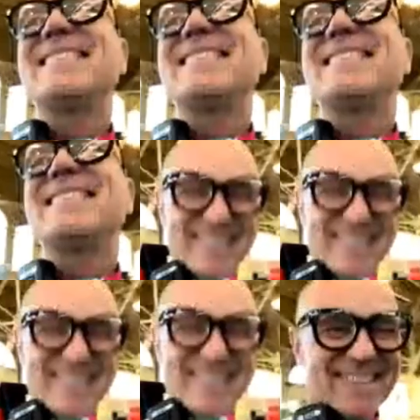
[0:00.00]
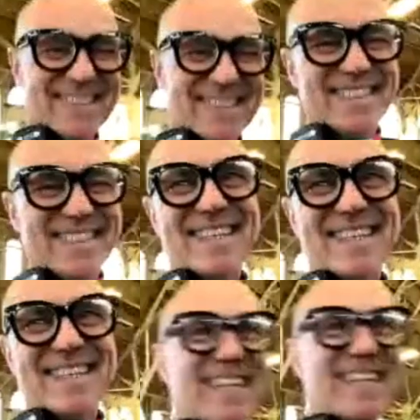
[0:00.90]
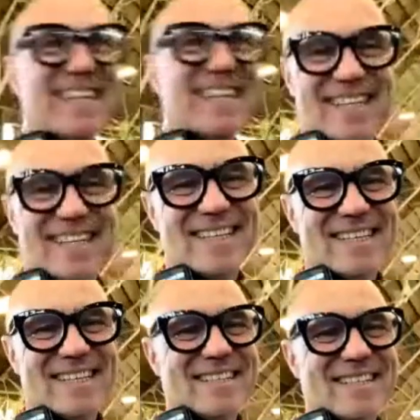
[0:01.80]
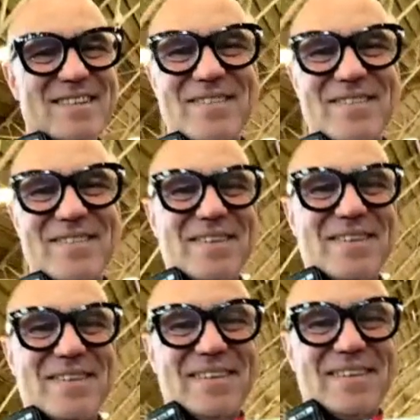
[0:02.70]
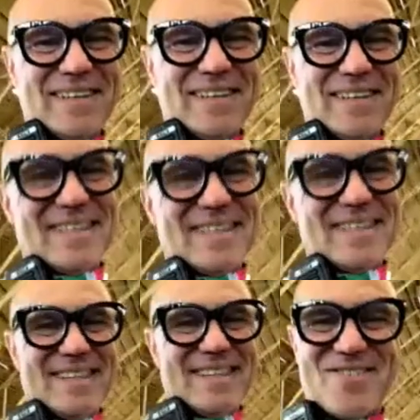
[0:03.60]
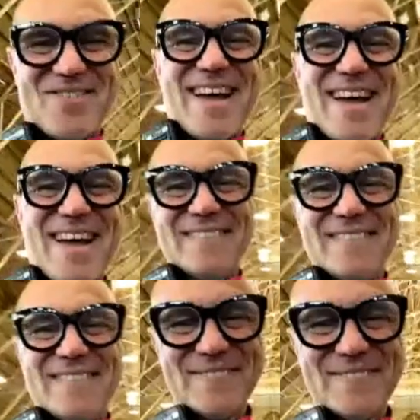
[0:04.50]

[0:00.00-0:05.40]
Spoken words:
No words are spoken by the person on screen.